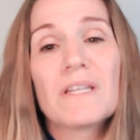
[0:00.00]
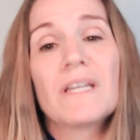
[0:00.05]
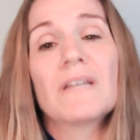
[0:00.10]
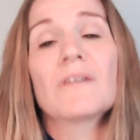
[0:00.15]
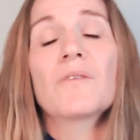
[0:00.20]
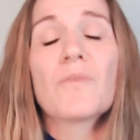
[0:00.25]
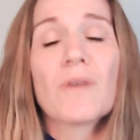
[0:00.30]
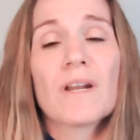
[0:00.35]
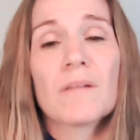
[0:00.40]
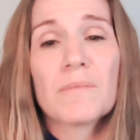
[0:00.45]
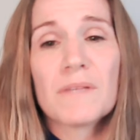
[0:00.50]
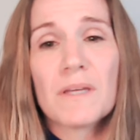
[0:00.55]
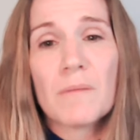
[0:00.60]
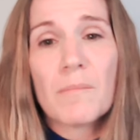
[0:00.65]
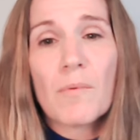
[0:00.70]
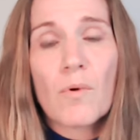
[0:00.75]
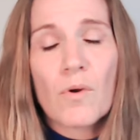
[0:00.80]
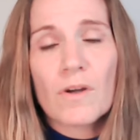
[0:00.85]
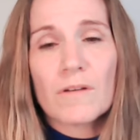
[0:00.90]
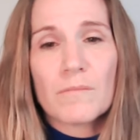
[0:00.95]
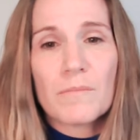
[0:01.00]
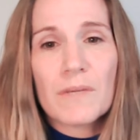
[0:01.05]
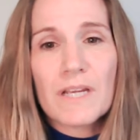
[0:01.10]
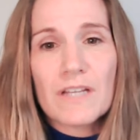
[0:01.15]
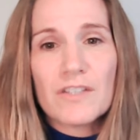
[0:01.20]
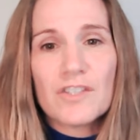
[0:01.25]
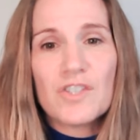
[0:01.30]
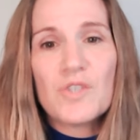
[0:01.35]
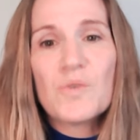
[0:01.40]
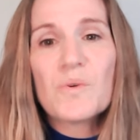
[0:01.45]
incredibly important,
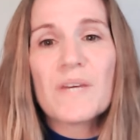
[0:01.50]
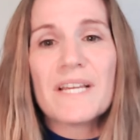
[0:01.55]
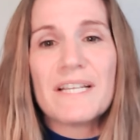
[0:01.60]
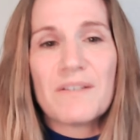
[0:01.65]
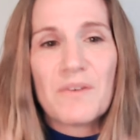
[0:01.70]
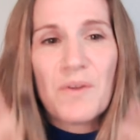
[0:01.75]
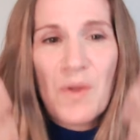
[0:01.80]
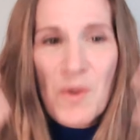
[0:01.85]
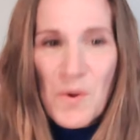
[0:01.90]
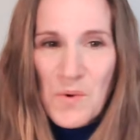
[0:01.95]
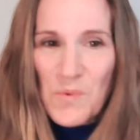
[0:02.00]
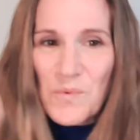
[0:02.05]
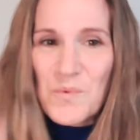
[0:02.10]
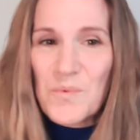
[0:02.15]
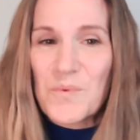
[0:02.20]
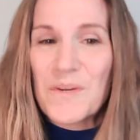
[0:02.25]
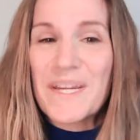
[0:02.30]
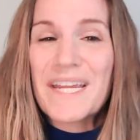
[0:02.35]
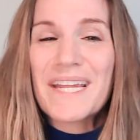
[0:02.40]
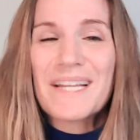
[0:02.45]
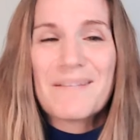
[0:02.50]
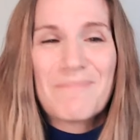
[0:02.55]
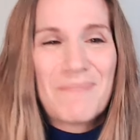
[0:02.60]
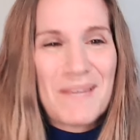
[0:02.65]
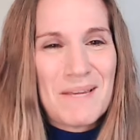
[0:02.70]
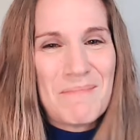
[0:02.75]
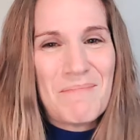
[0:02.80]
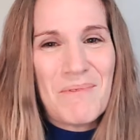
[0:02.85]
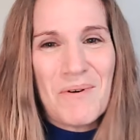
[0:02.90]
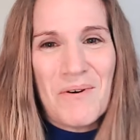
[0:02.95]
because you can read
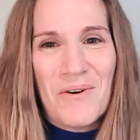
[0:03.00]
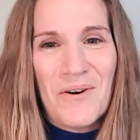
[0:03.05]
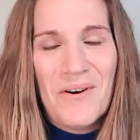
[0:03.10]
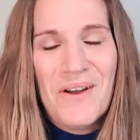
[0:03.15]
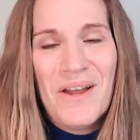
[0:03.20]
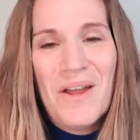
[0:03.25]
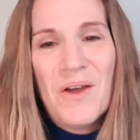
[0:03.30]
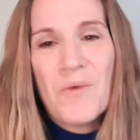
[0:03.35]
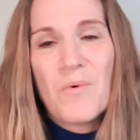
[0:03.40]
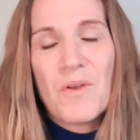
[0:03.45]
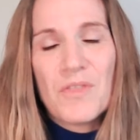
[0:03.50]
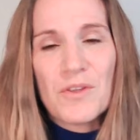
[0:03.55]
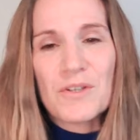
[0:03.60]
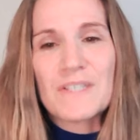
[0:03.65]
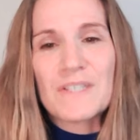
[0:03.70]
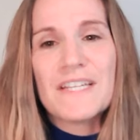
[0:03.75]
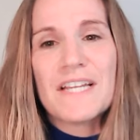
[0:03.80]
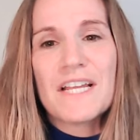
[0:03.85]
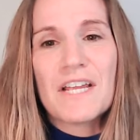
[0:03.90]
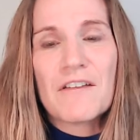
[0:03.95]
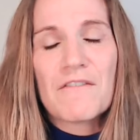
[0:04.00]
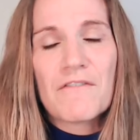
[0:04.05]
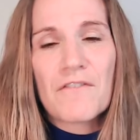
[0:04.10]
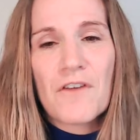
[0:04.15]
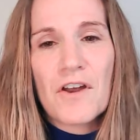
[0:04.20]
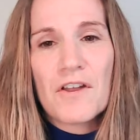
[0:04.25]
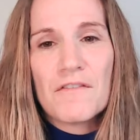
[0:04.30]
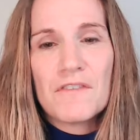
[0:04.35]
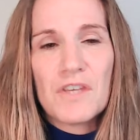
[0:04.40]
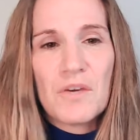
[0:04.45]
people when they're sitting in
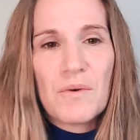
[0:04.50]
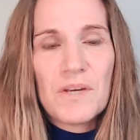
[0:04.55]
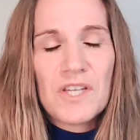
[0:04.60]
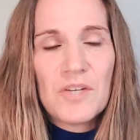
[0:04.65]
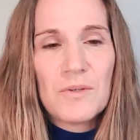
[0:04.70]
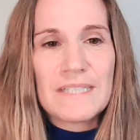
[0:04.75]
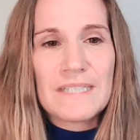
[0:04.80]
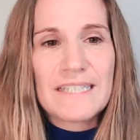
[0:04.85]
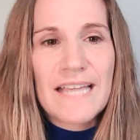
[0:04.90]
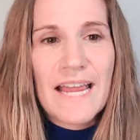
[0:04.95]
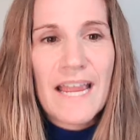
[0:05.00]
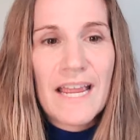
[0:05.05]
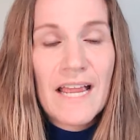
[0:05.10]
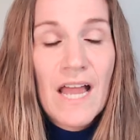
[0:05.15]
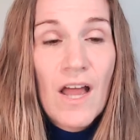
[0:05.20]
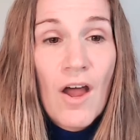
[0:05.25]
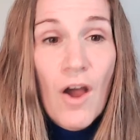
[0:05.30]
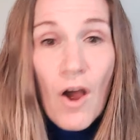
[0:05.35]
front of you and you say,